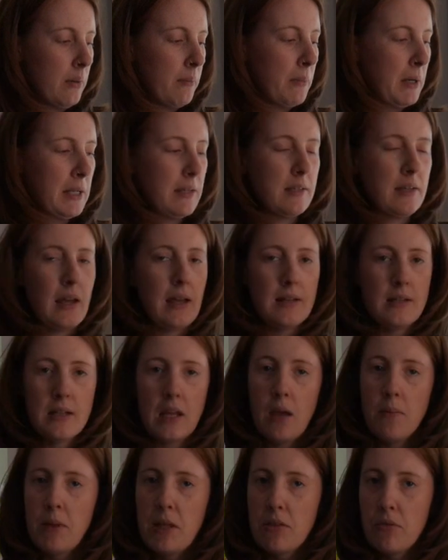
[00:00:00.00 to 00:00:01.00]
But to
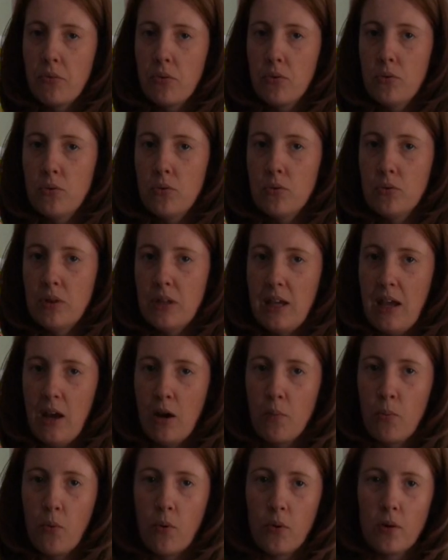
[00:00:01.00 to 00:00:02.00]
get me through the
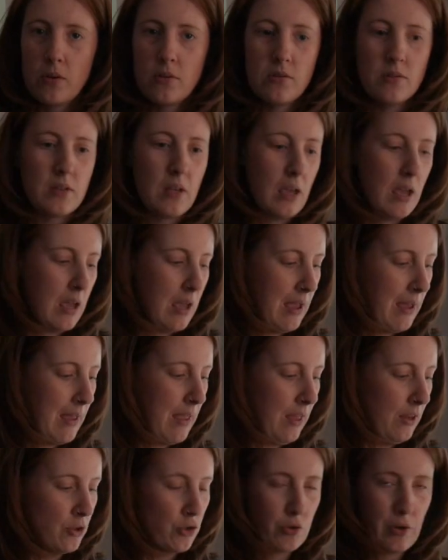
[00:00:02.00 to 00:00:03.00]
airports
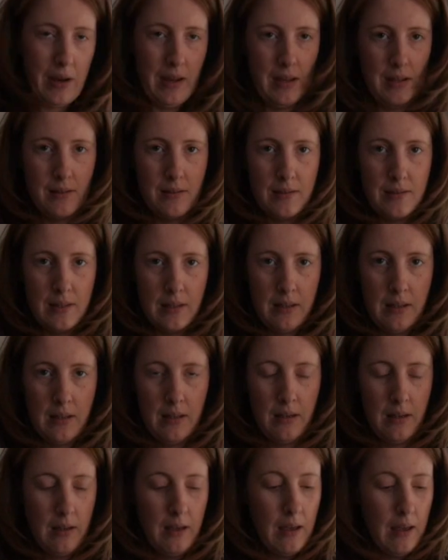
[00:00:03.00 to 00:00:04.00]
and trains,
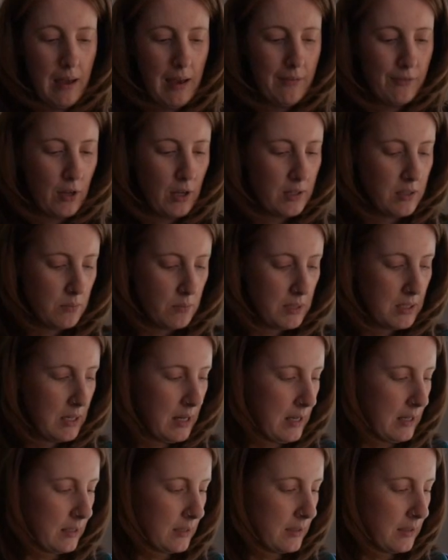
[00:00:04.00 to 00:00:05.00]
I've got some
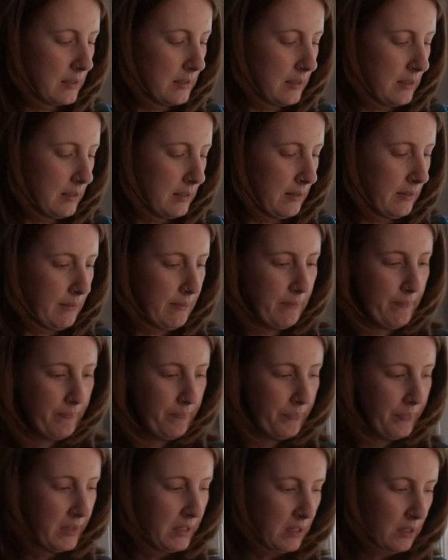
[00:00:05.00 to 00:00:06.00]
snacks.
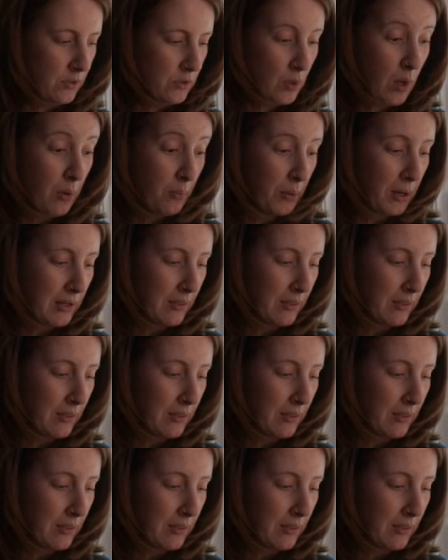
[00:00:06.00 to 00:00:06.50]
So I'll bring